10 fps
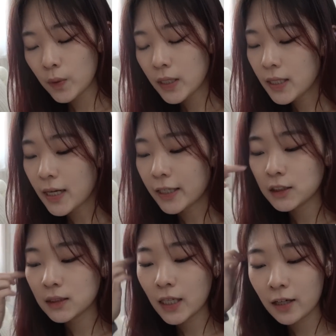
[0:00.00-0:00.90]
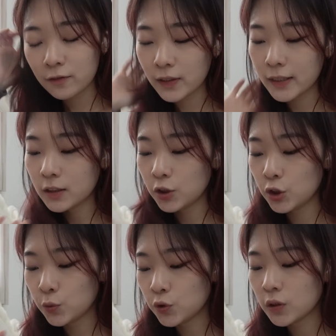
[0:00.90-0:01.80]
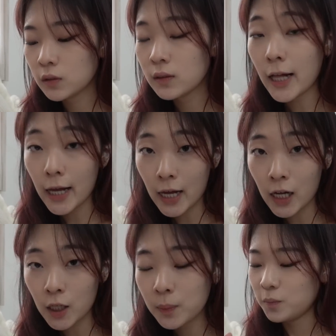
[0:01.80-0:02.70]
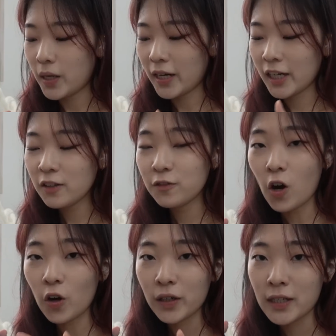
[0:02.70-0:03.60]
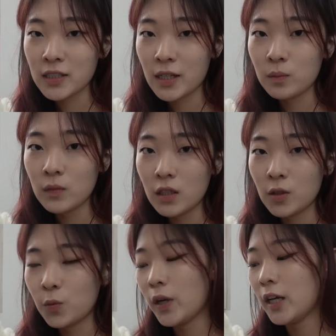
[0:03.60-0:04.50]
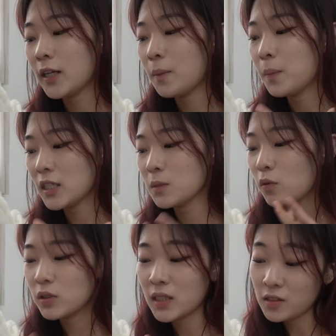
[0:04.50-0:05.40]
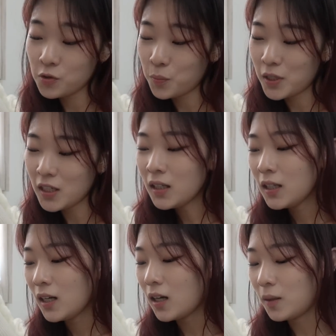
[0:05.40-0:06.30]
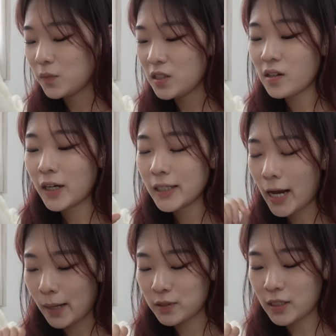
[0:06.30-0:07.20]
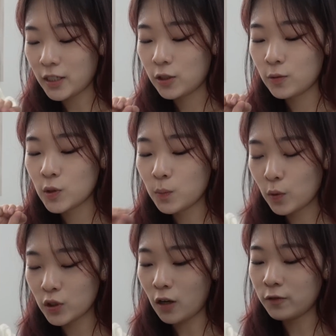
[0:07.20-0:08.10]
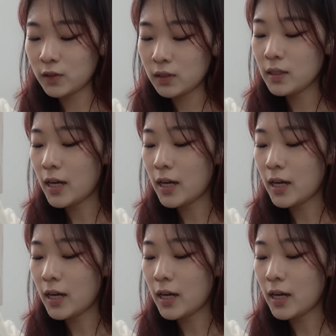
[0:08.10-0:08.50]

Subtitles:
it, I just have like the usual app, but I kind of organize them in a way that makes most sense to me. These are the apps that I use most often.